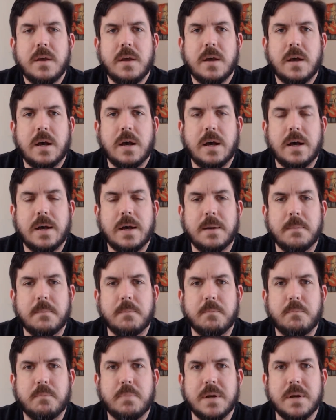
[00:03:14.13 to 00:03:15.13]

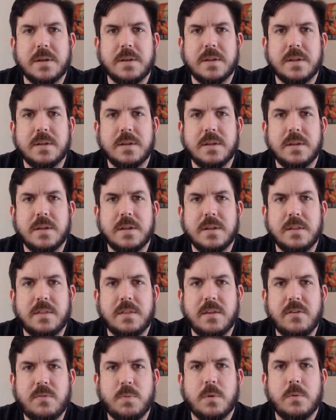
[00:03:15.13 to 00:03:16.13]
But
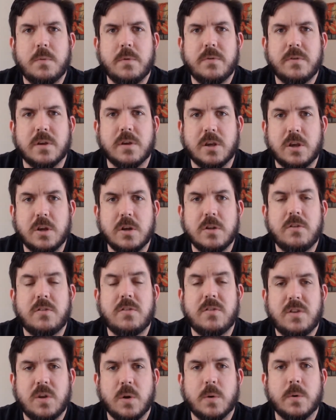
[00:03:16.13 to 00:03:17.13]
this one was a good
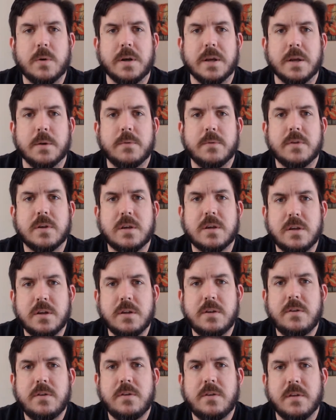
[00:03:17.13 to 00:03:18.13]
story. It was a
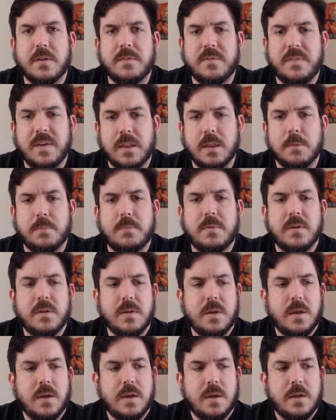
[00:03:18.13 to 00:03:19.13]
good, developed,
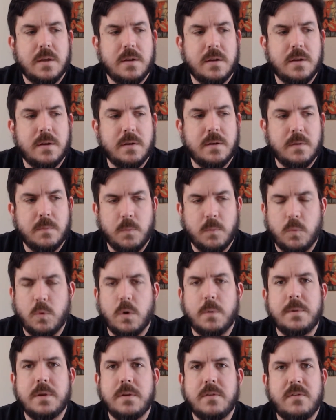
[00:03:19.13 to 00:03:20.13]

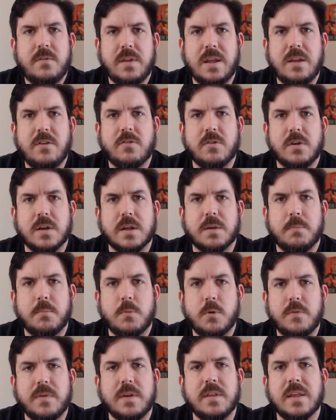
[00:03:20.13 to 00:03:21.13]
woman-centric
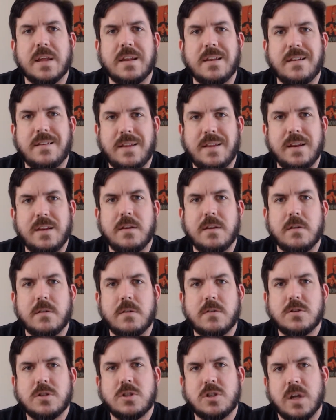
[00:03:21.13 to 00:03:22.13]
movie that
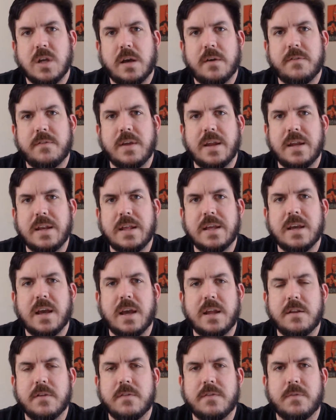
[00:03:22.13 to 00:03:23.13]
didn't shove any
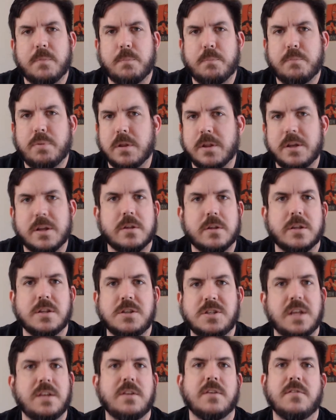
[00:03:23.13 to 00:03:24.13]
kind of political
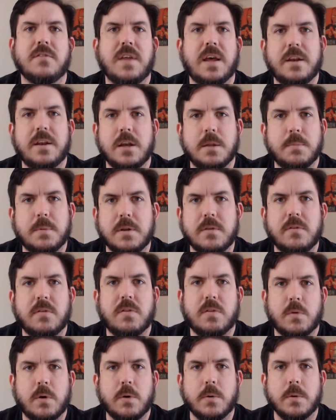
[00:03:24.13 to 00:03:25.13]
agendas down anybody's
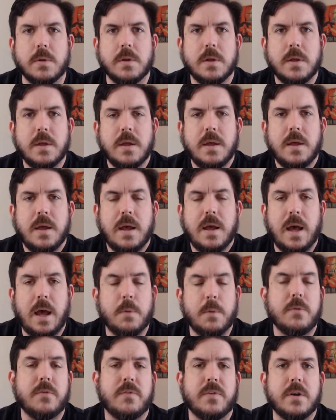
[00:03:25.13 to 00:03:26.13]
throat. I
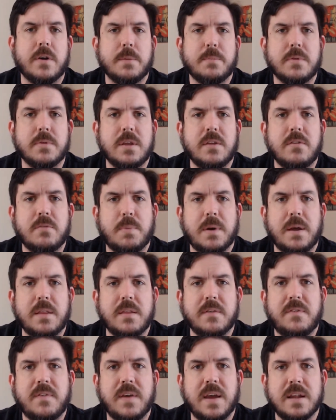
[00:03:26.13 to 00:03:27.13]
was very pleased by
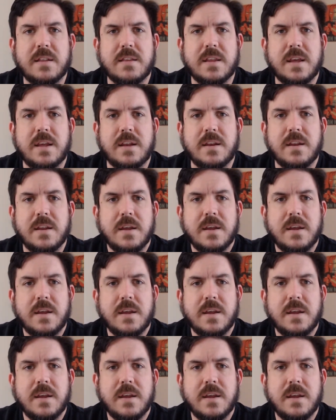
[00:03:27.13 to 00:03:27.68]
the fact that